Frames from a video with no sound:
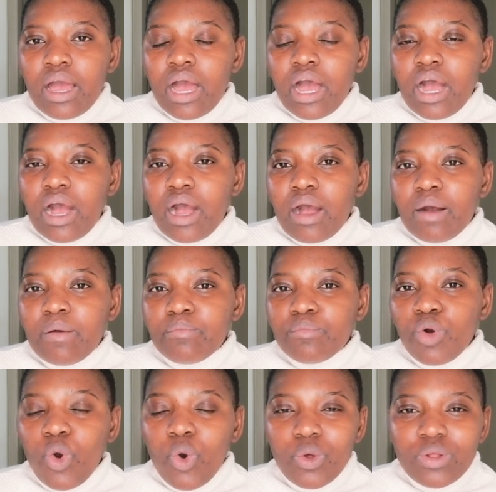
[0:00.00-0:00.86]

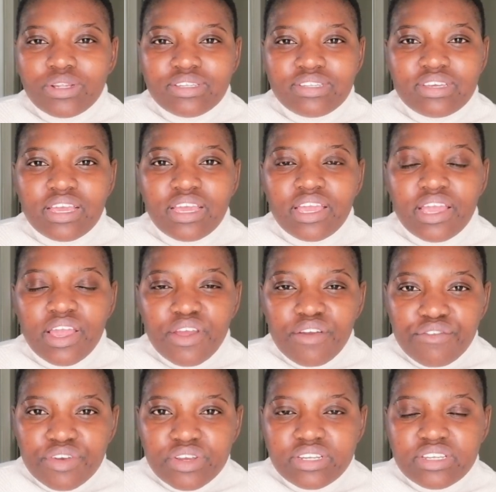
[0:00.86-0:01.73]
um, all day
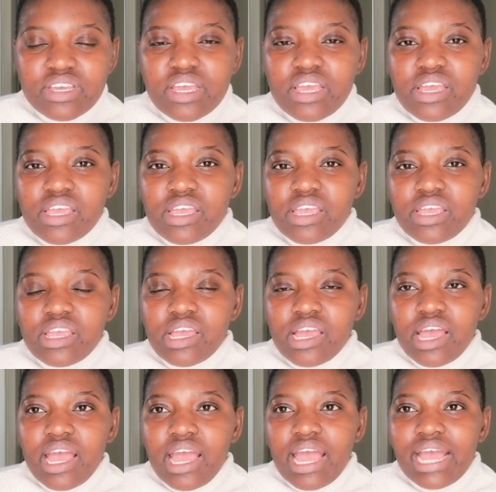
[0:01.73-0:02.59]
every day
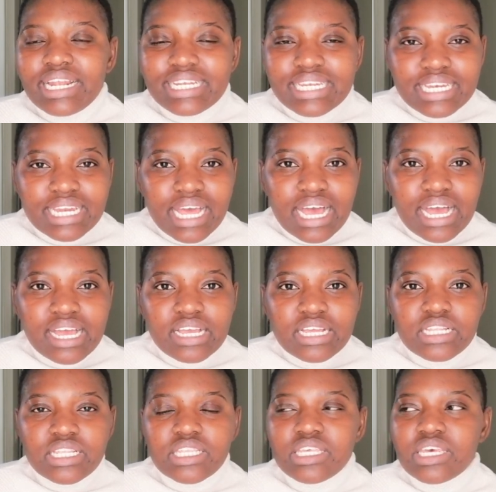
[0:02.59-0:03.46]
at
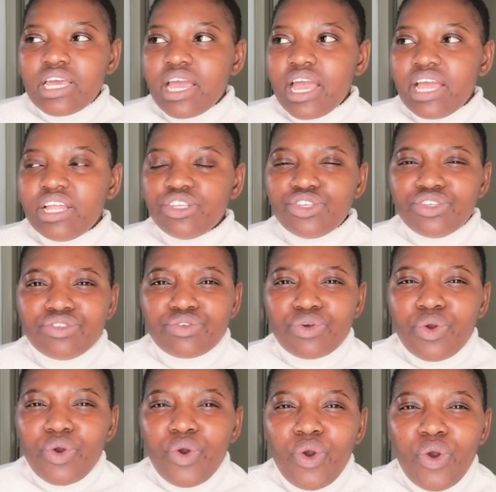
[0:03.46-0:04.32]
night and
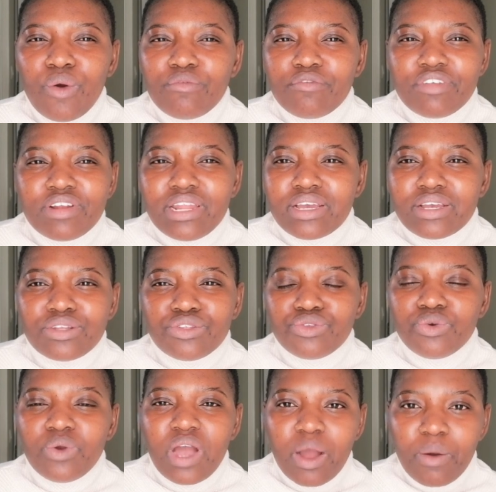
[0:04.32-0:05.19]
just go home for like a
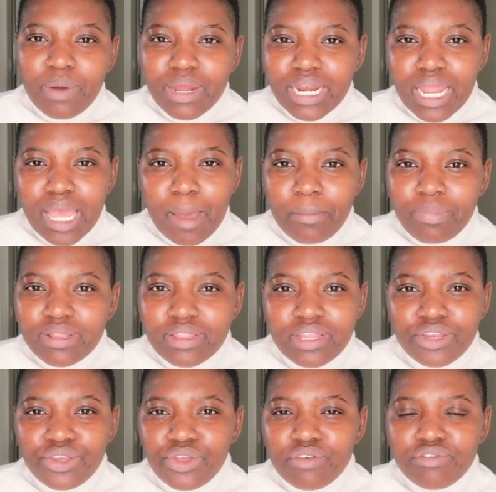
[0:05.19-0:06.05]
two hour nap
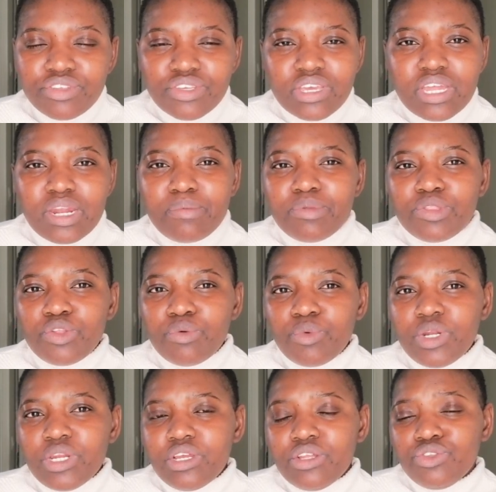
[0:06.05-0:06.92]
and then you have to get up in the
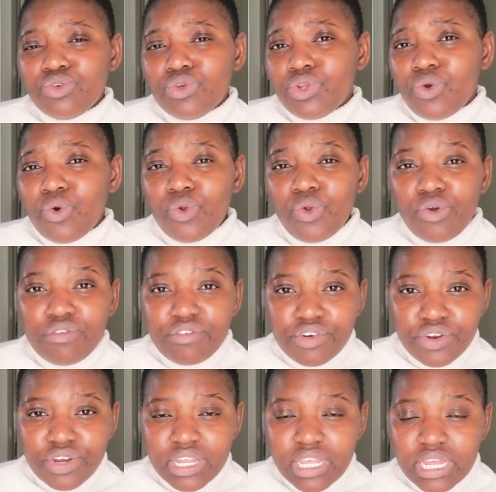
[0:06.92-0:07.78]
morning and doing it all
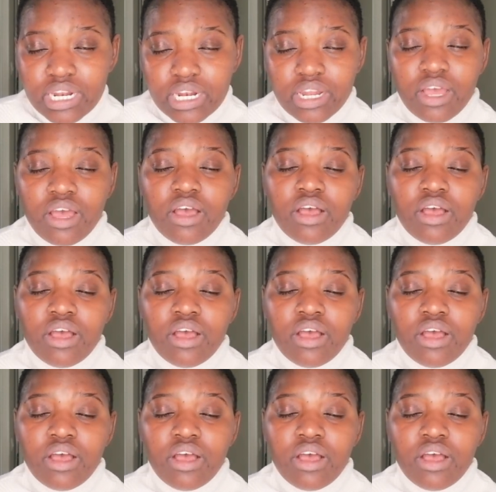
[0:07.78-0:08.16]
over again